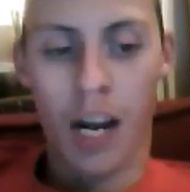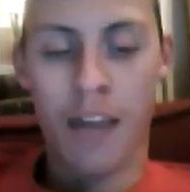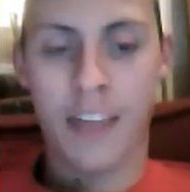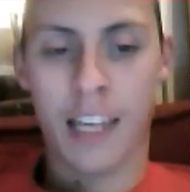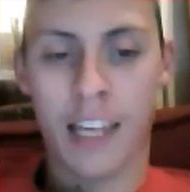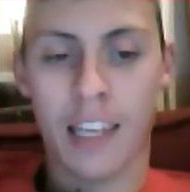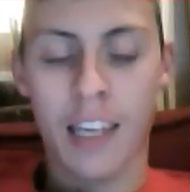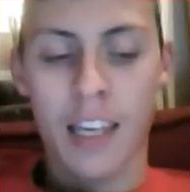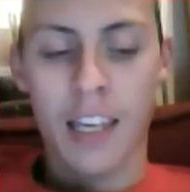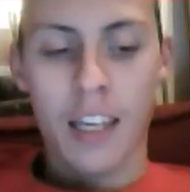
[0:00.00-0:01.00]
I think
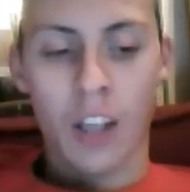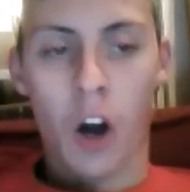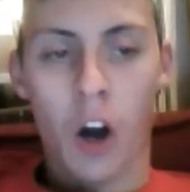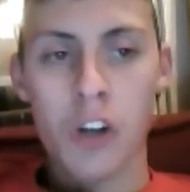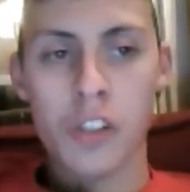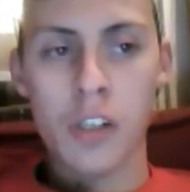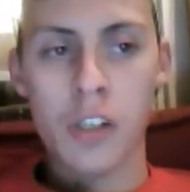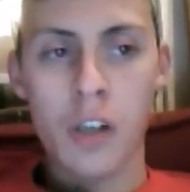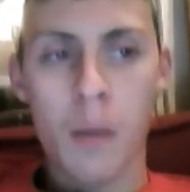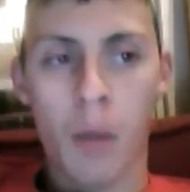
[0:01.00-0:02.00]

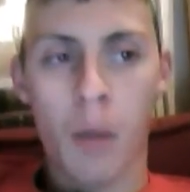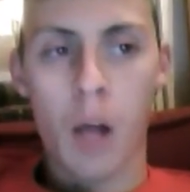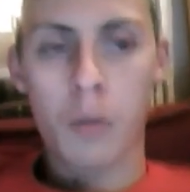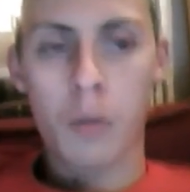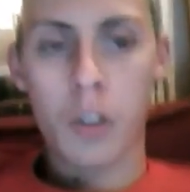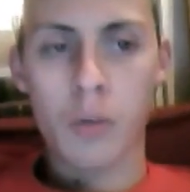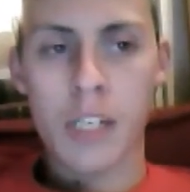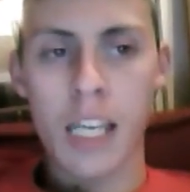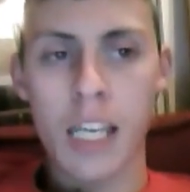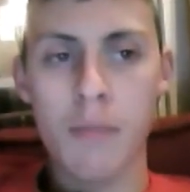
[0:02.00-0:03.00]
Carson Palmer
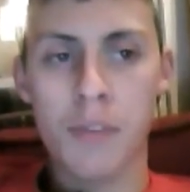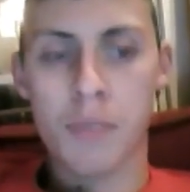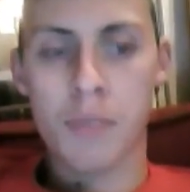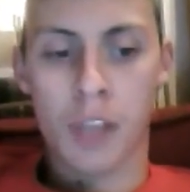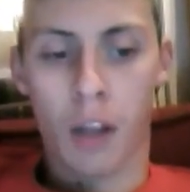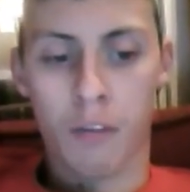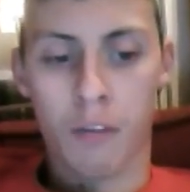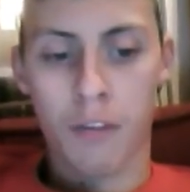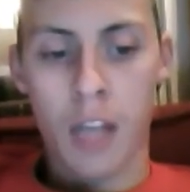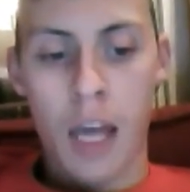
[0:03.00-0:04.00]
redeems himself.
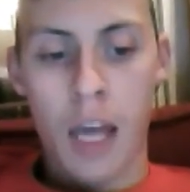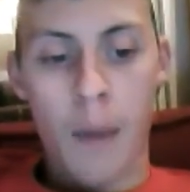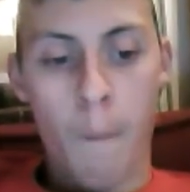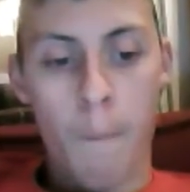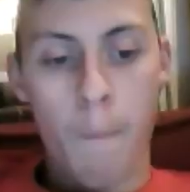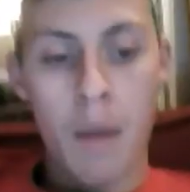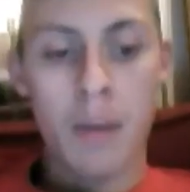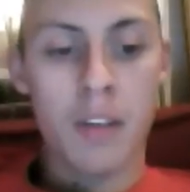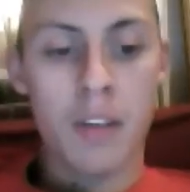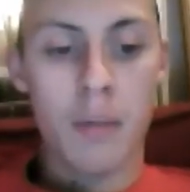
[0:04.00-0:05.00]

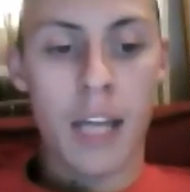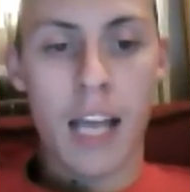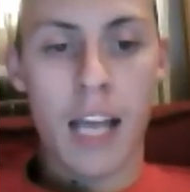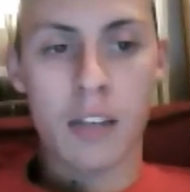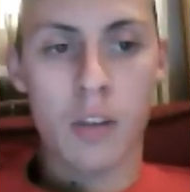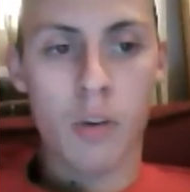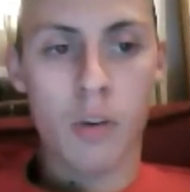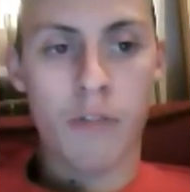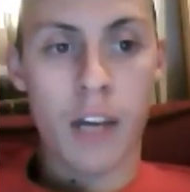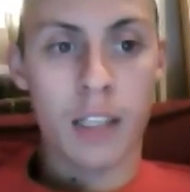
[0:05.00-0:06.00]
Maybe some of that has to do with
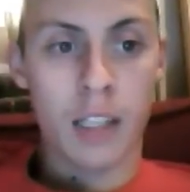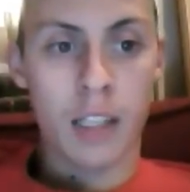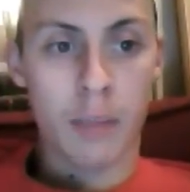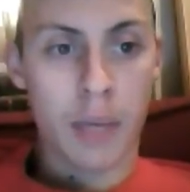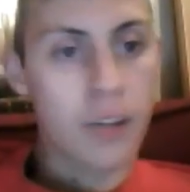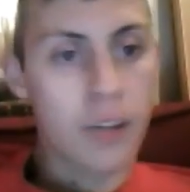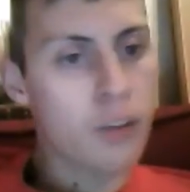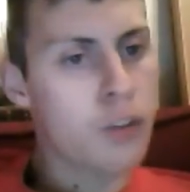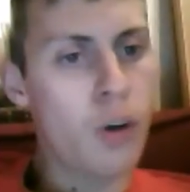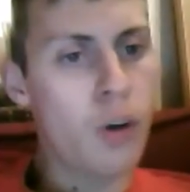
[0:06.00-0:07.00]
the fact that the
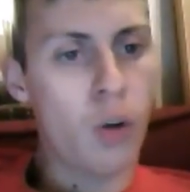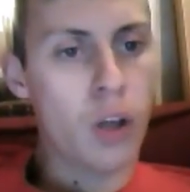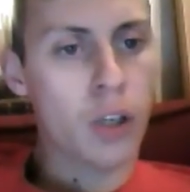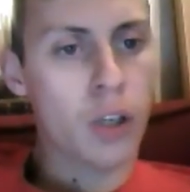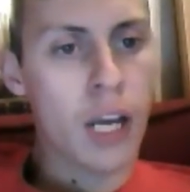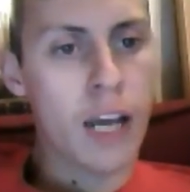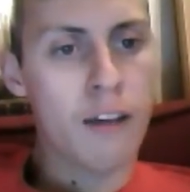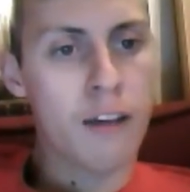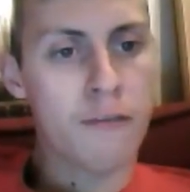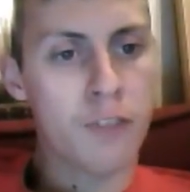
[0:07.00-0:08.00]
Panthers no longer
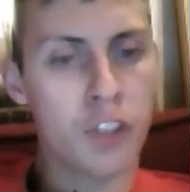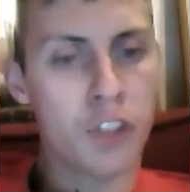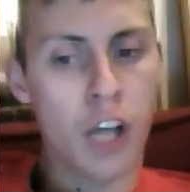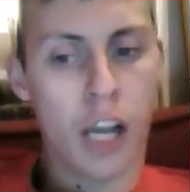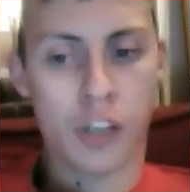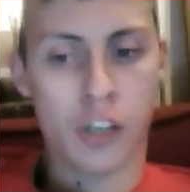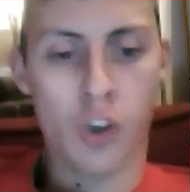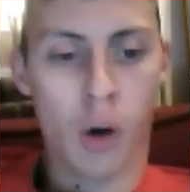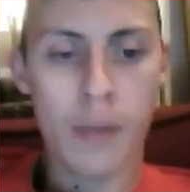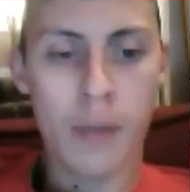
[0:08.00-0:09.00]
have Josh
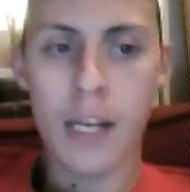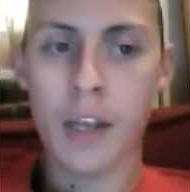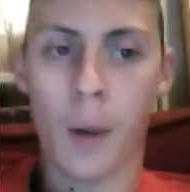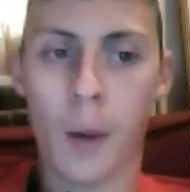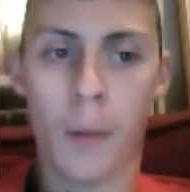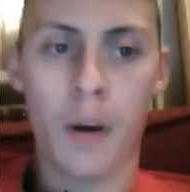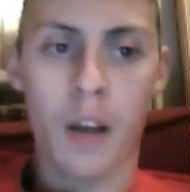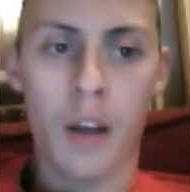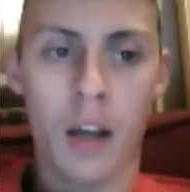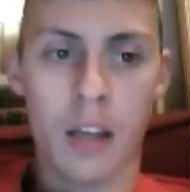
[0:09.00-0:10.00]
Norman in their
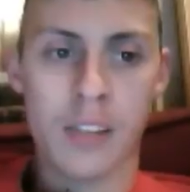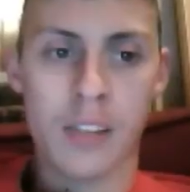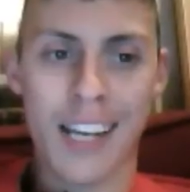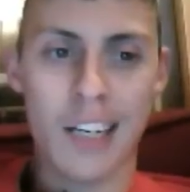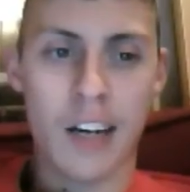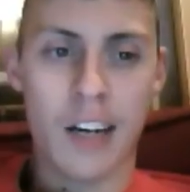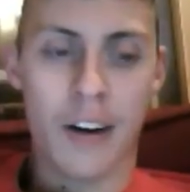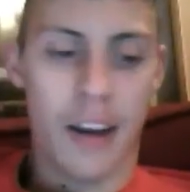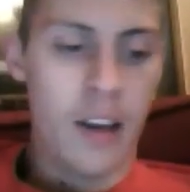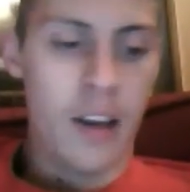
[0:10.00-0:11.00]

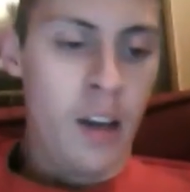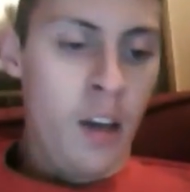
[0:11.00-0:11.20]
secondary.